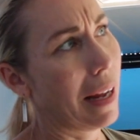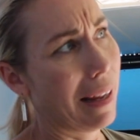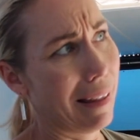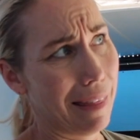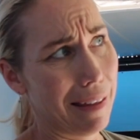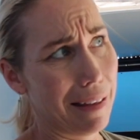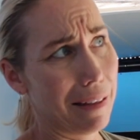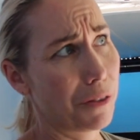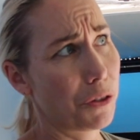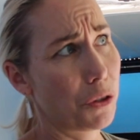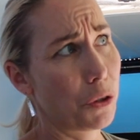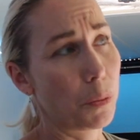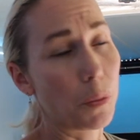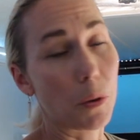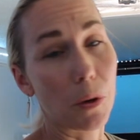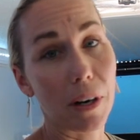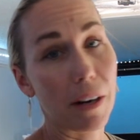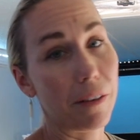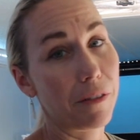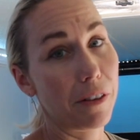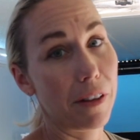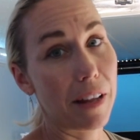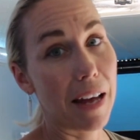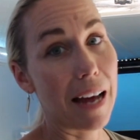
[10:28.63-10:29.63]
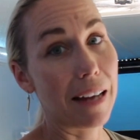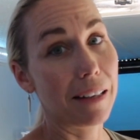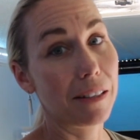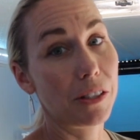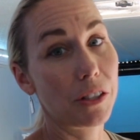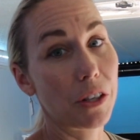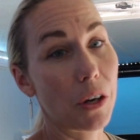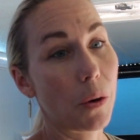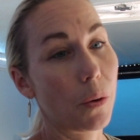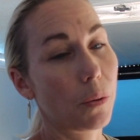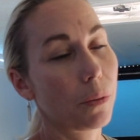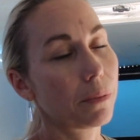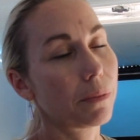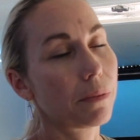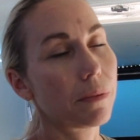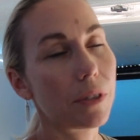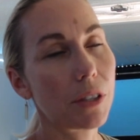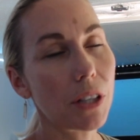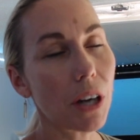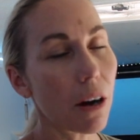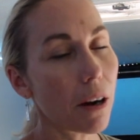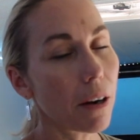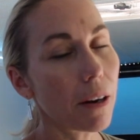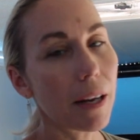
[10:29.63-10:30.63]
I think two more after that. So
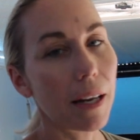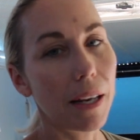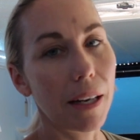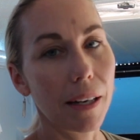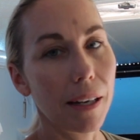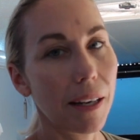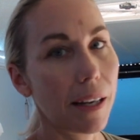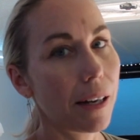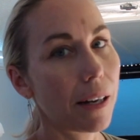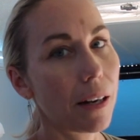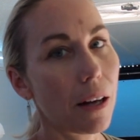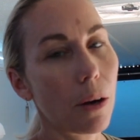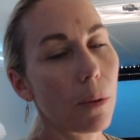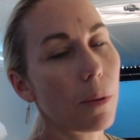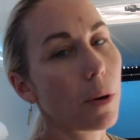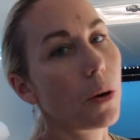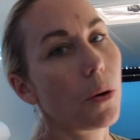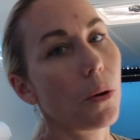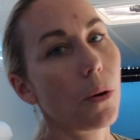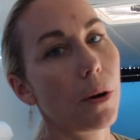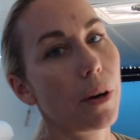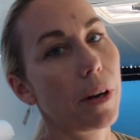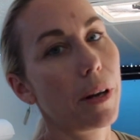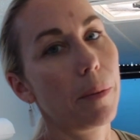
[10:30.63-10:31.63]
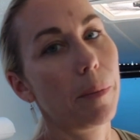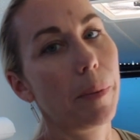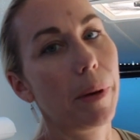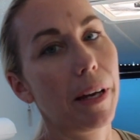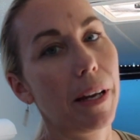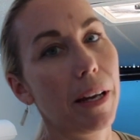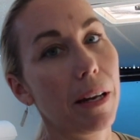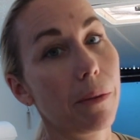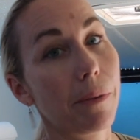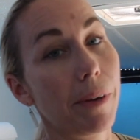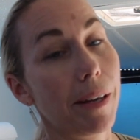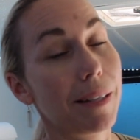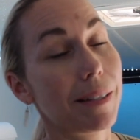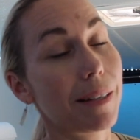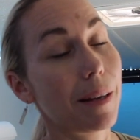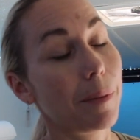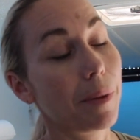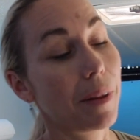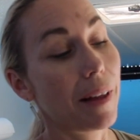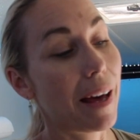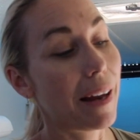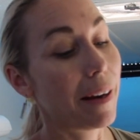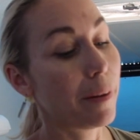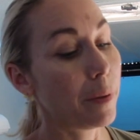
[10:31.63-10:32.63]
darn, I didn't get it all recorded. But anyways,
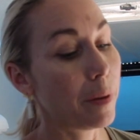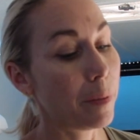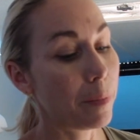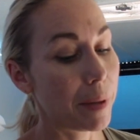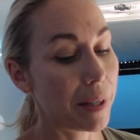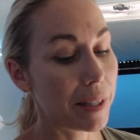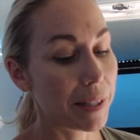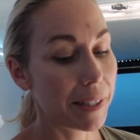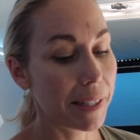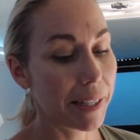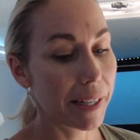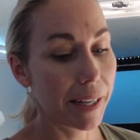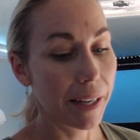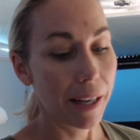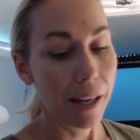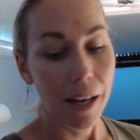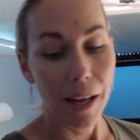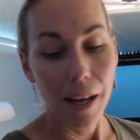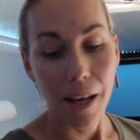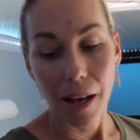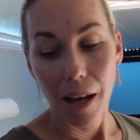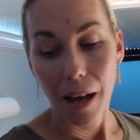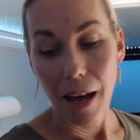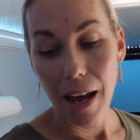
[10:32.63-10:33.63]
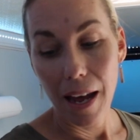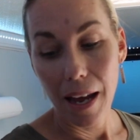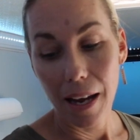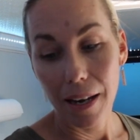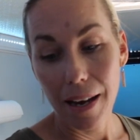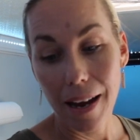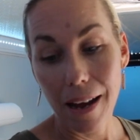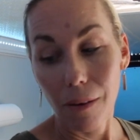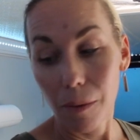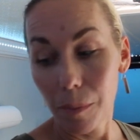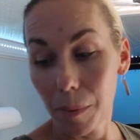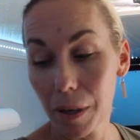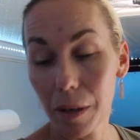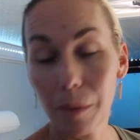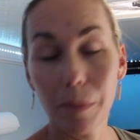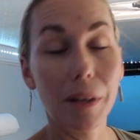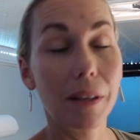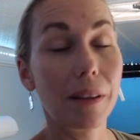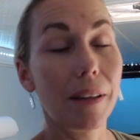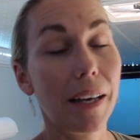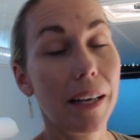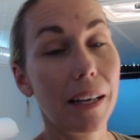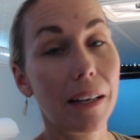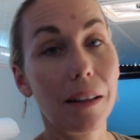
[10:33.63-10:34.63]
I'm glad I've been busy, and now I'm gonna
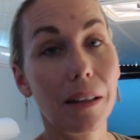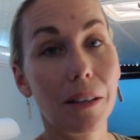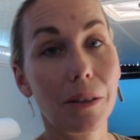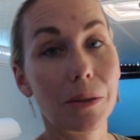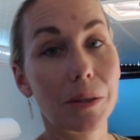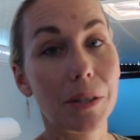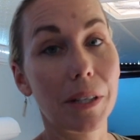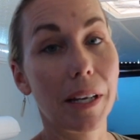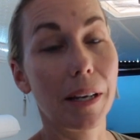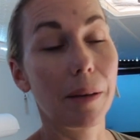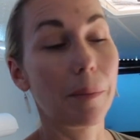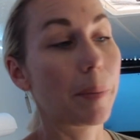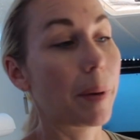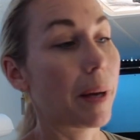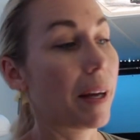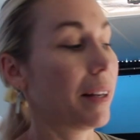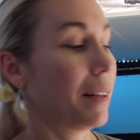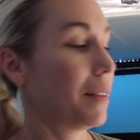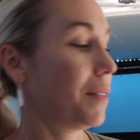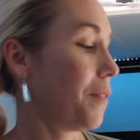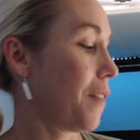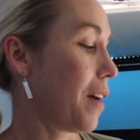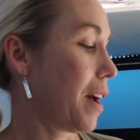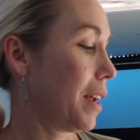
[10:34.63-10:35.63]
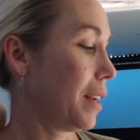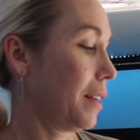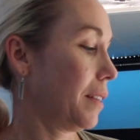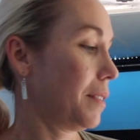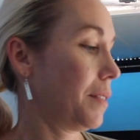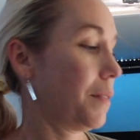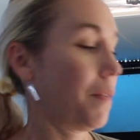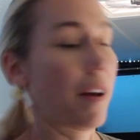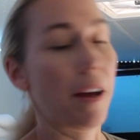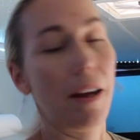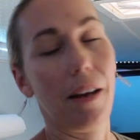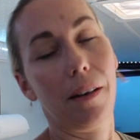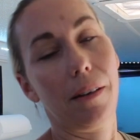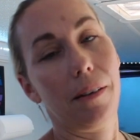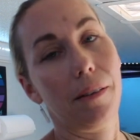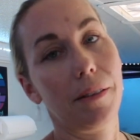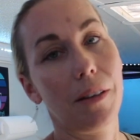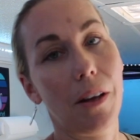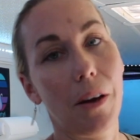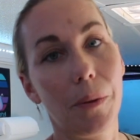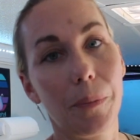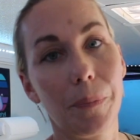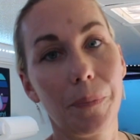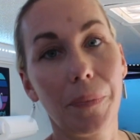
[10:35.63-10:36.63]
be late closing, but it's fine. It's fine.
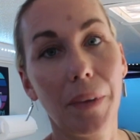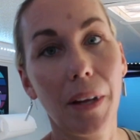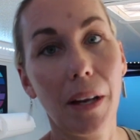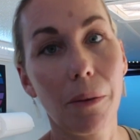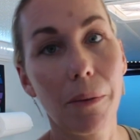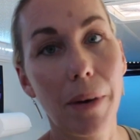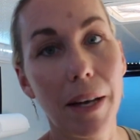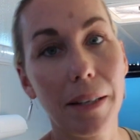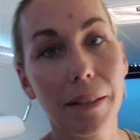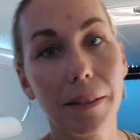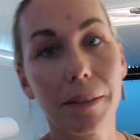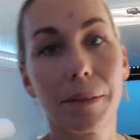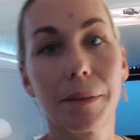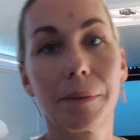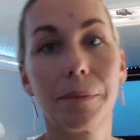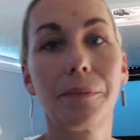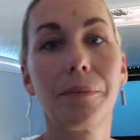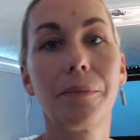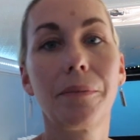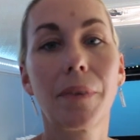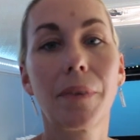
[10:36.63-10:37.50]
So anyways.